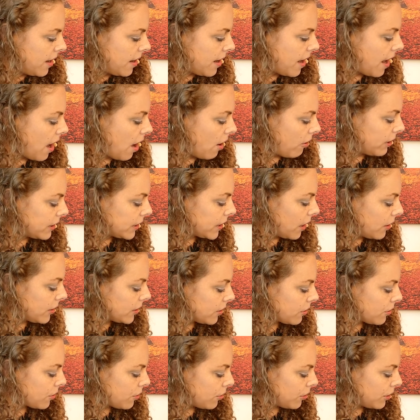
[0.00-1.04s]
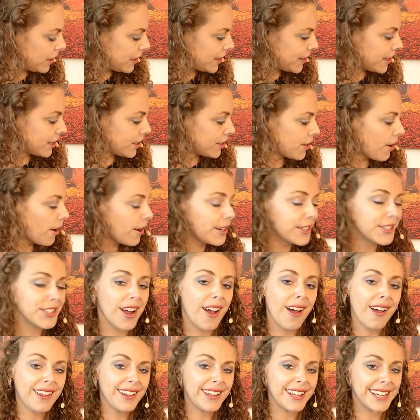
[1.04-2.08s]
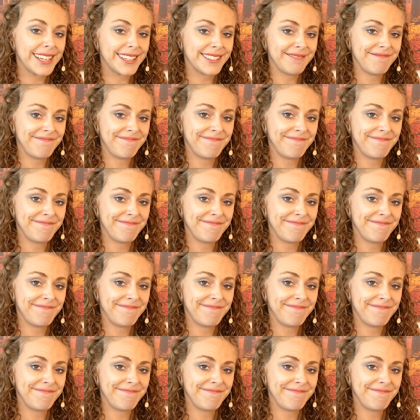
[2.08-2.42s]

now what's also cool is that dark chocolate